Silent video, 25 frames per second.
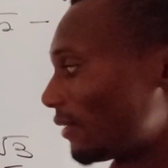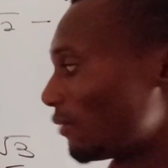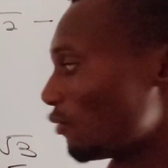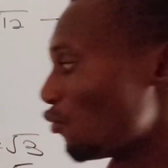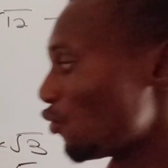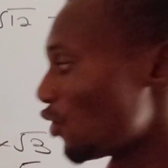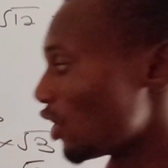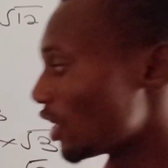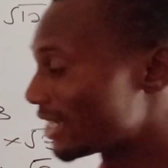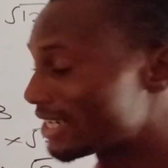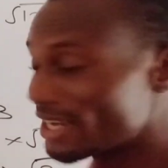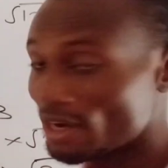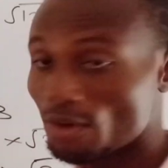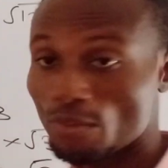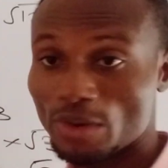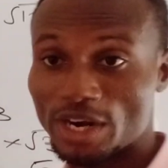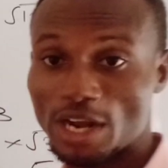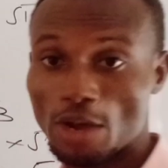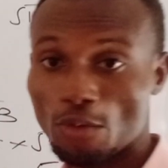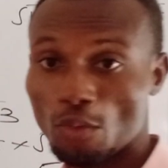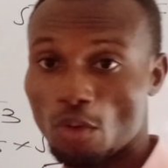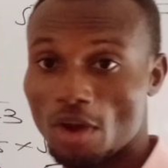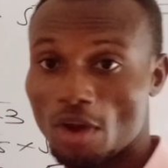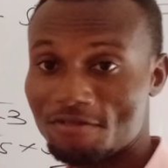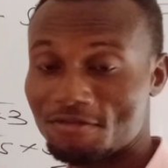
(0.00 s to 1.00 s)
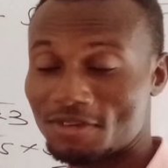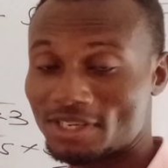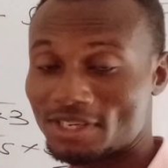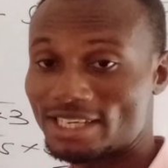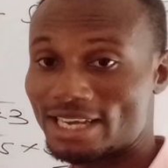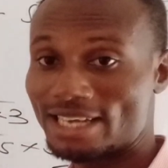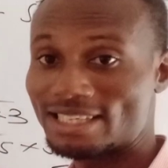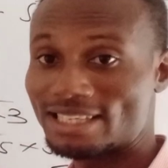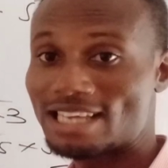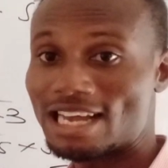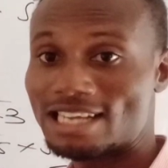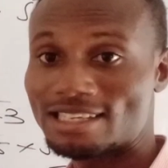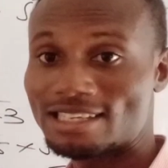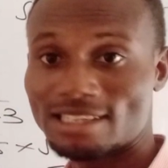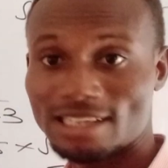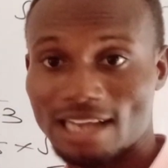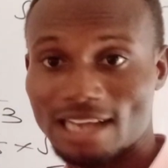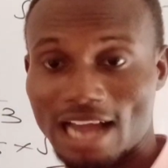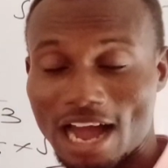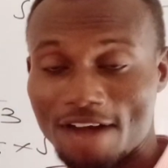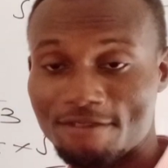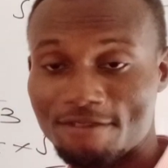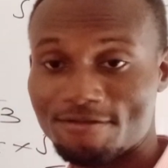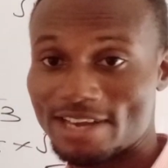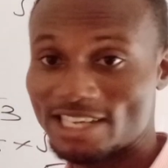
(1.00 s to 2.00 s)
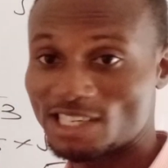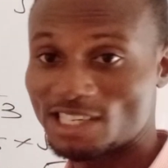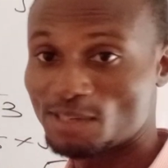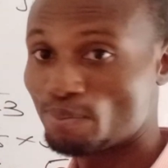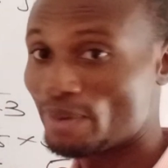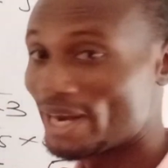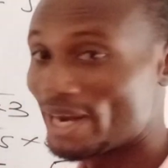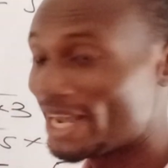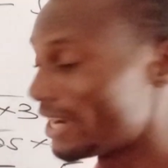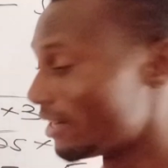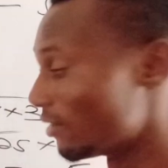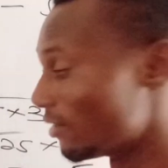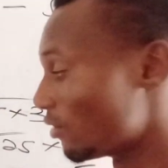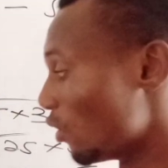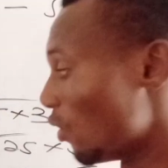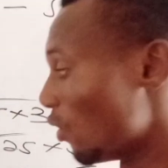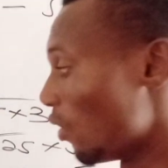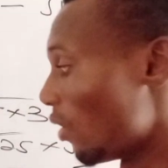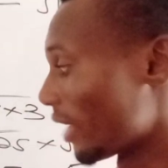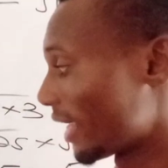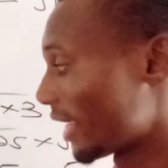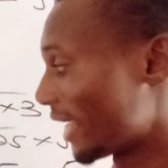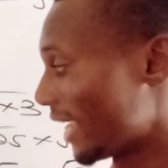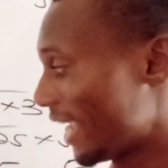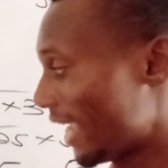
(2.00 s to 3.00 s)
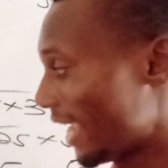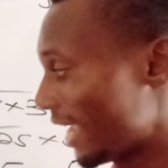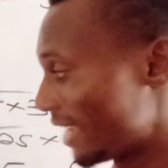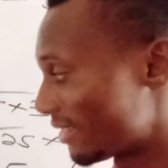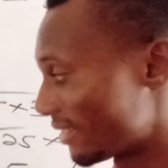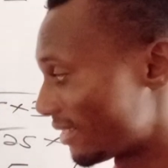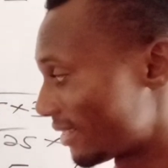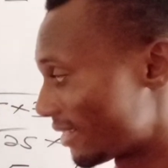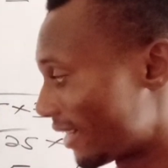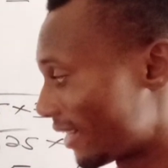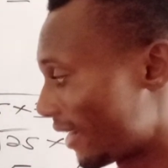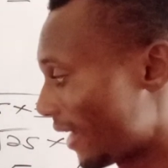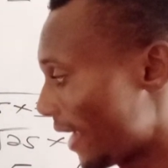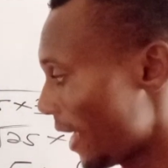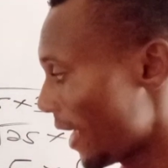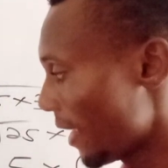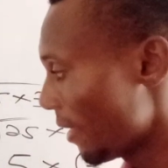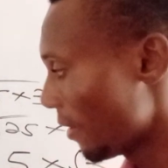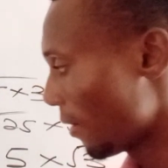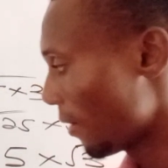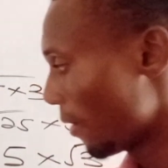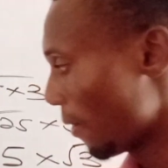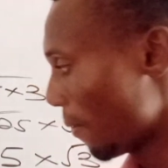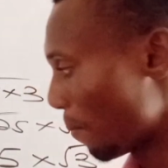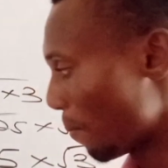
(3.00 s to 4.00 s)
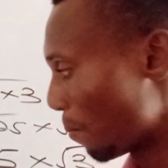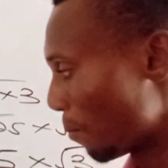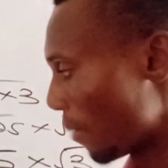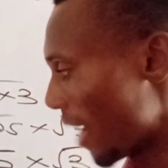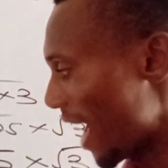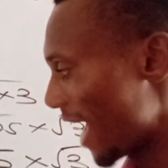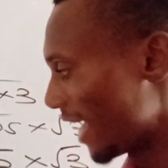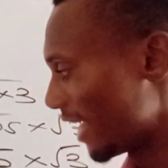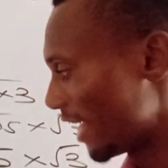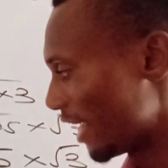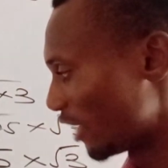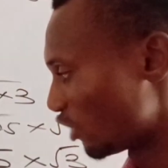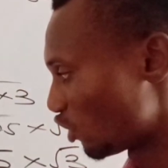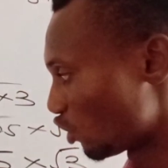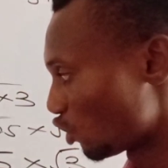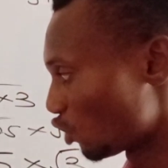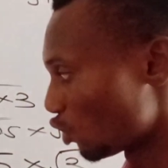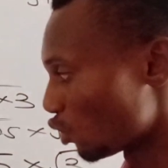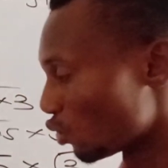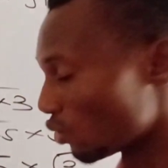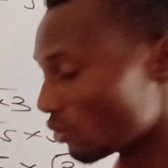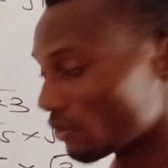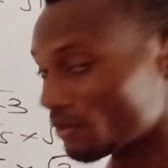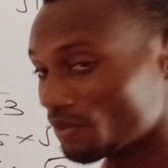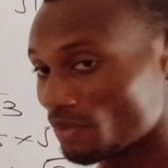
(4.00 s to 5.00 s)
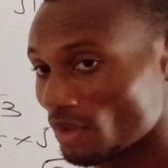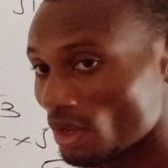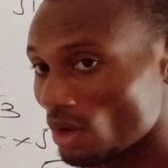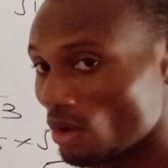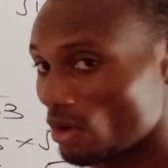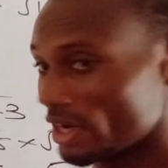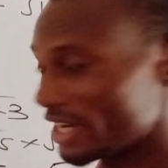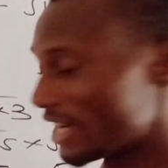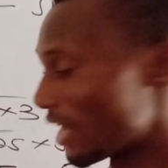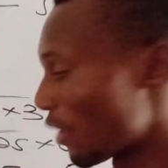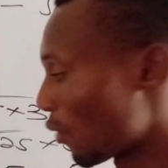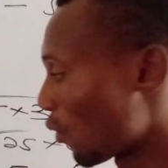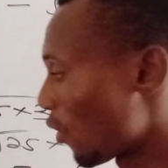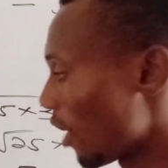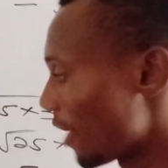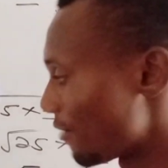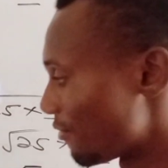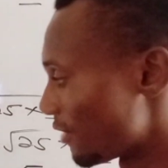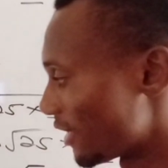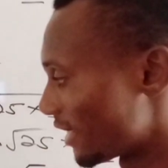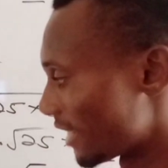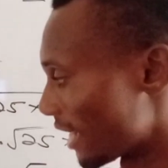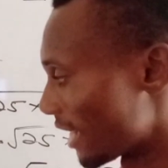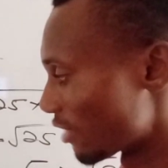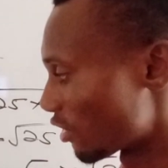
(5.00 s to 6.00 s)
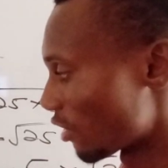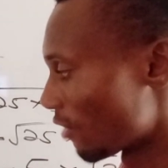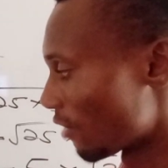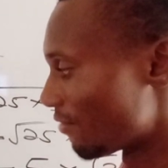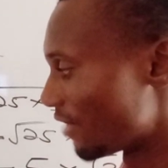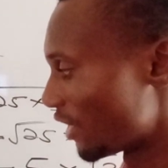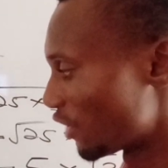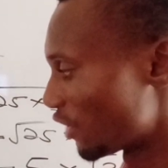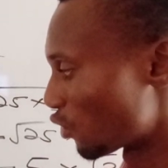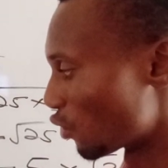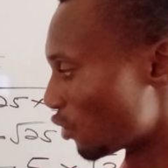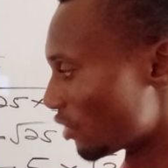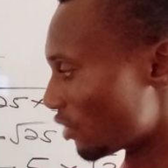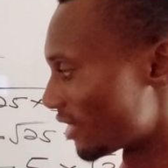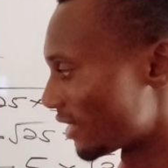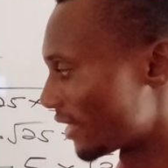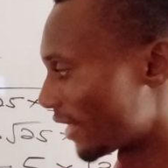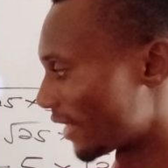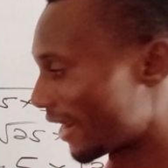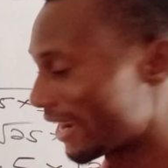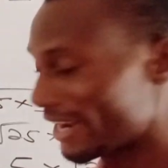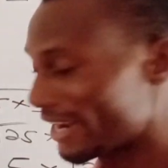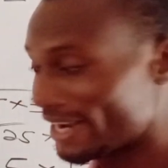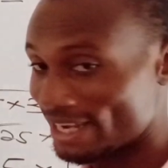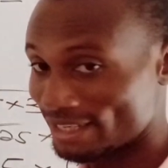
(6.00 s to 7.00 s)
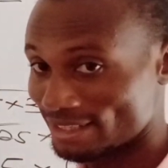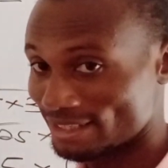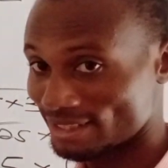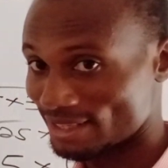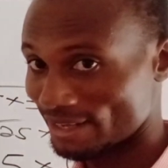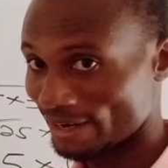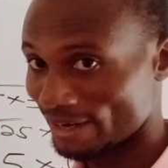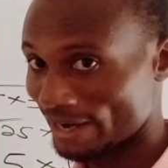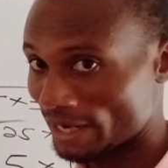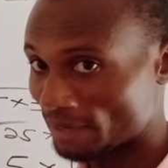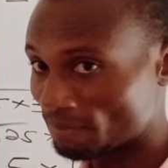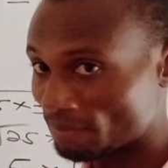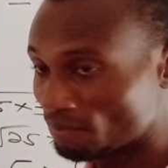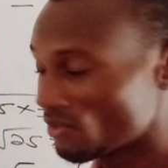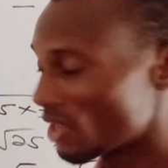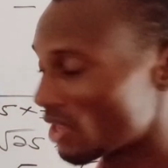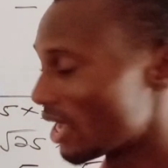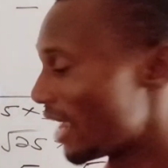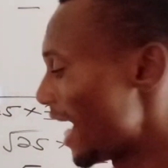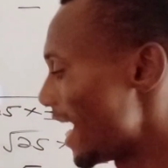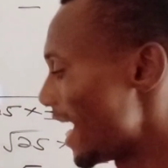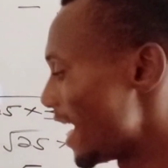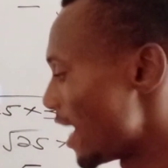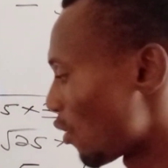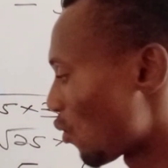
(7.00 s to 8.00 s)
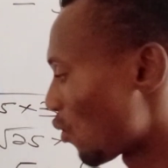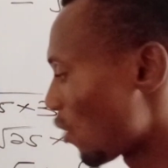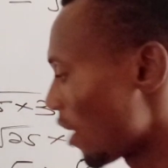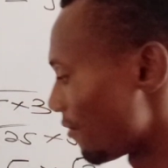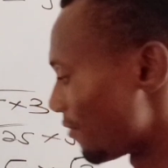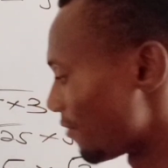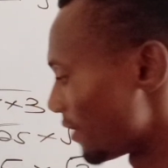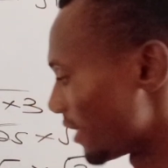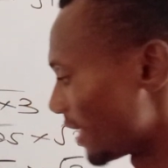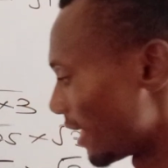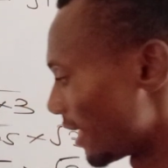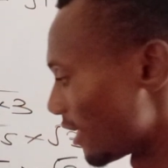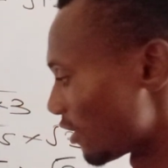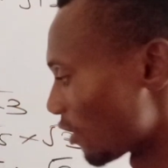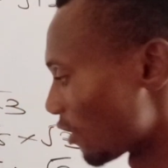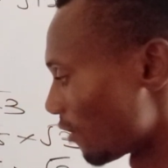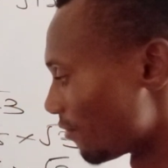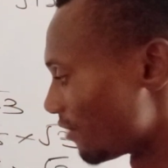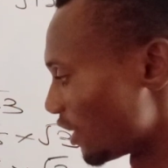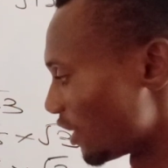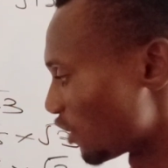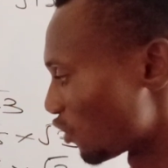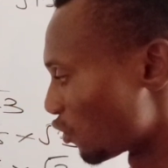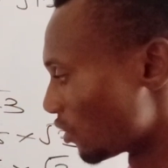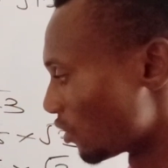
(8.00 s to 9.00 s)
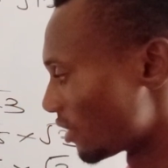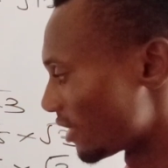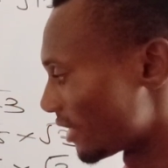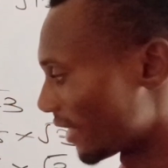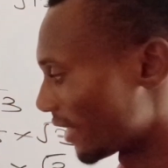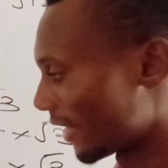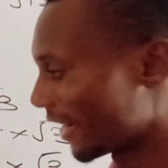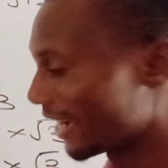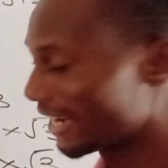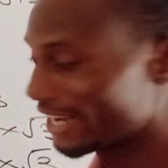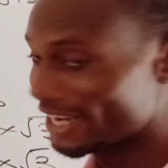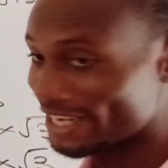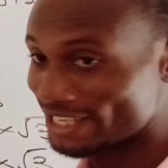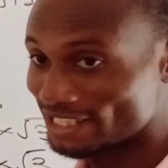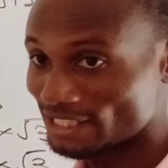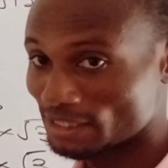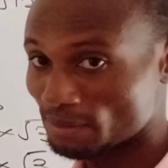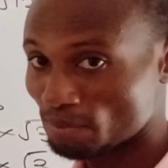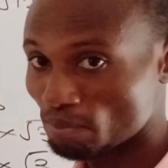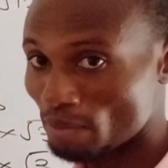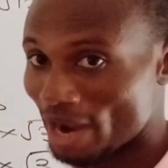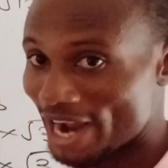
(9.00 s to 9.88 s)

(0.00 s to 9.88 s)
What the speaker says: we deal with the coefficient as I've explained. Okay, it's 3 minus 2. The coefficient of this root 3 is 3, and the coefficient of this root 3 is